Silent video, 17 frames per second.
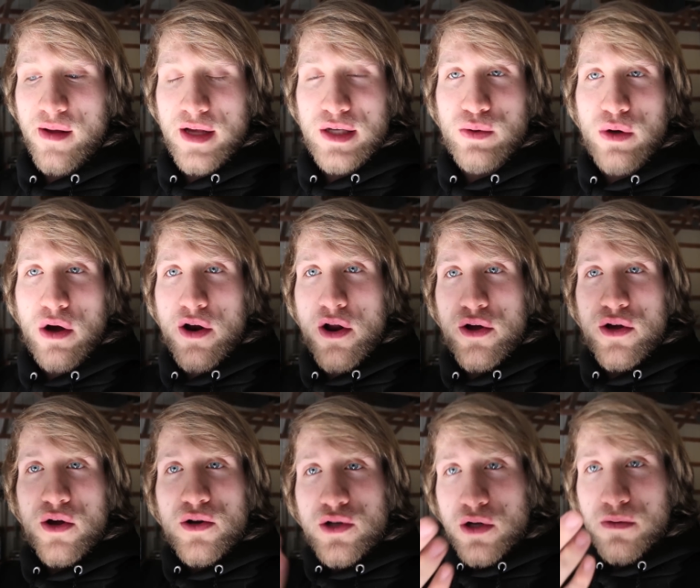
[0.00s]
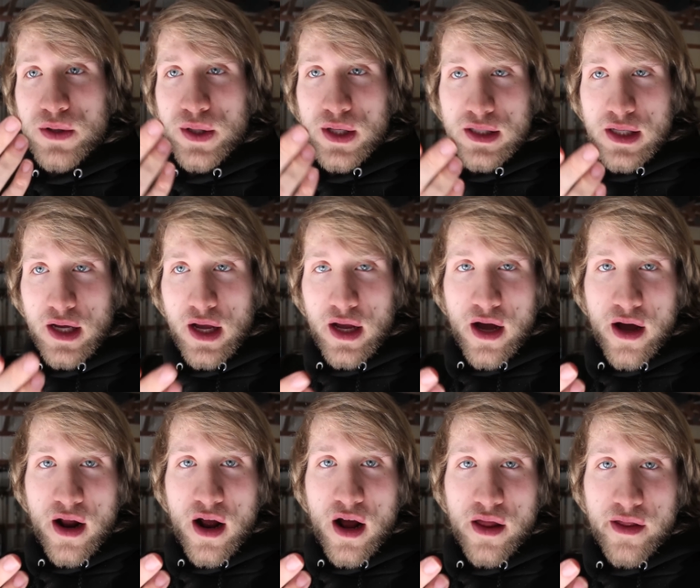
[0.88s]
Because we all know YouTube's gonna take a
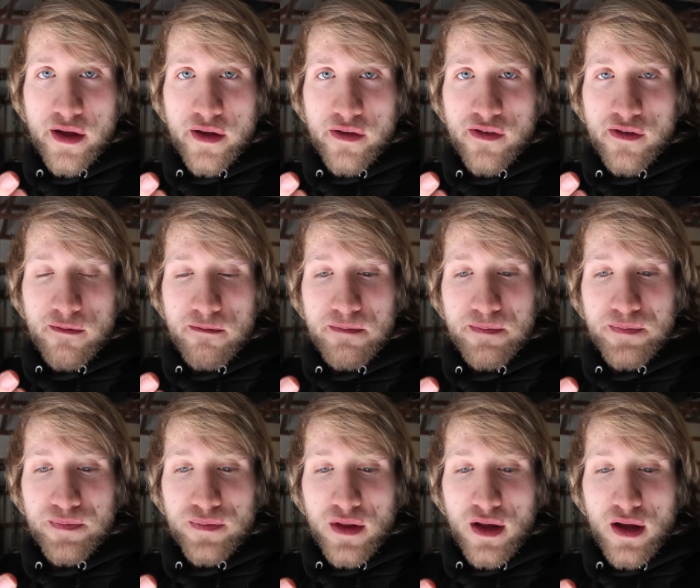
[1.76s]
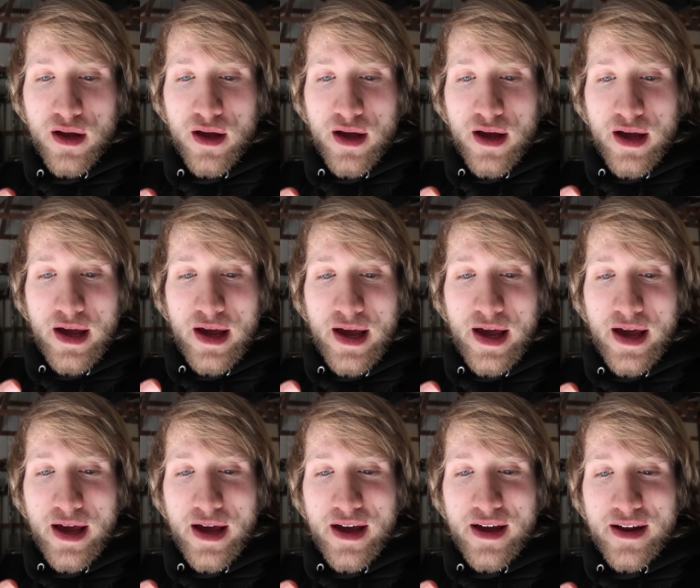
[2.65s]
cut out of this.
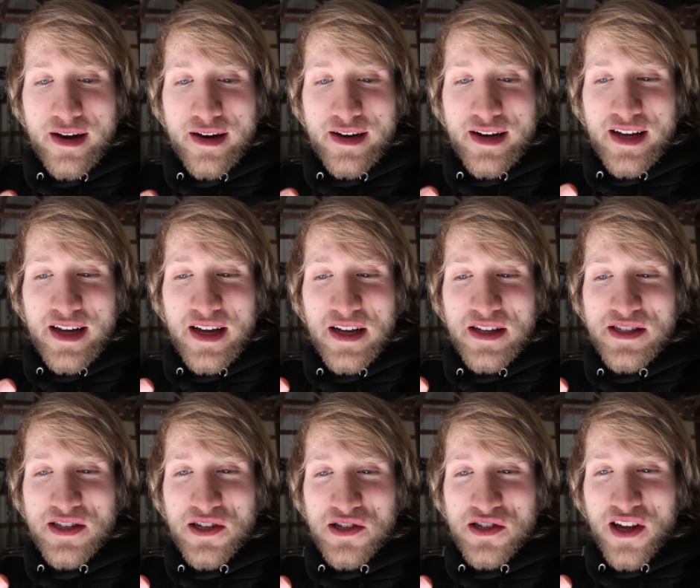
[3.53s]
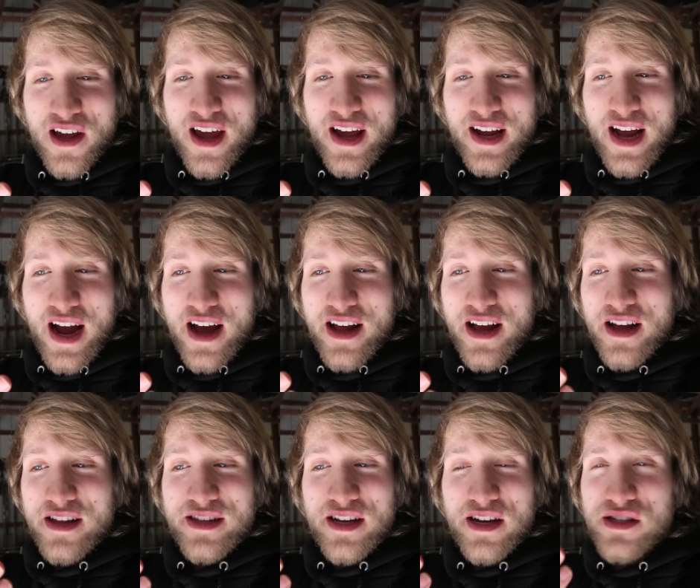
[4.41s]
And it's just like, I,
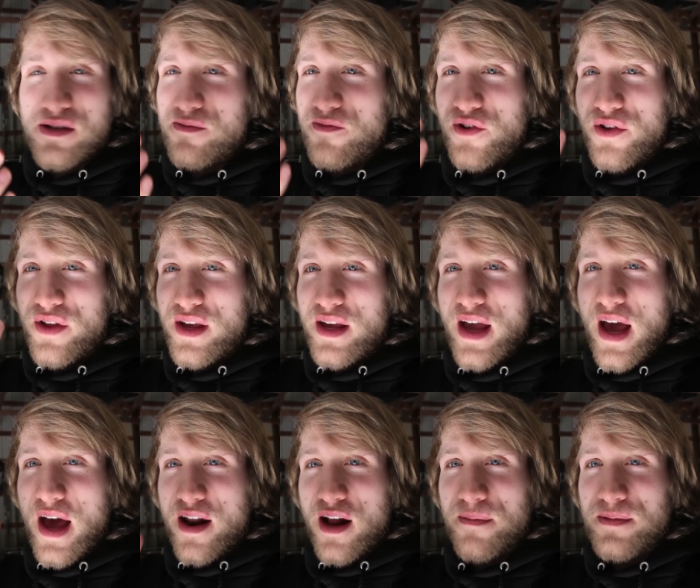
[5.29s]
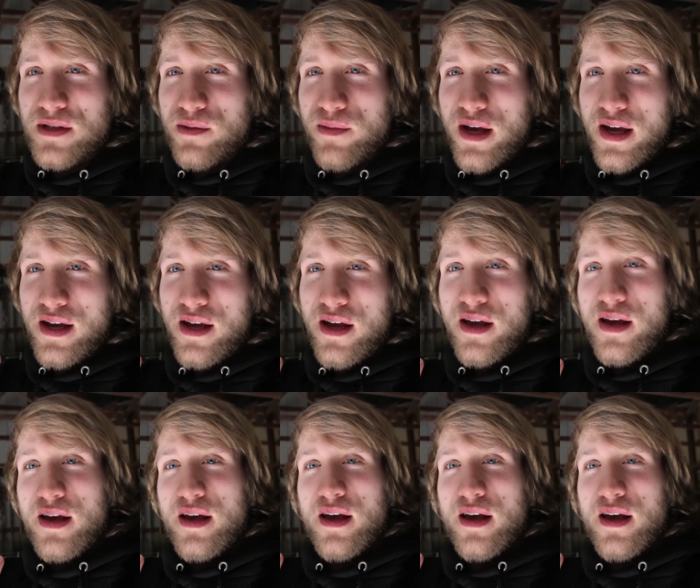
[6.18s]
it doesn't really add up to me.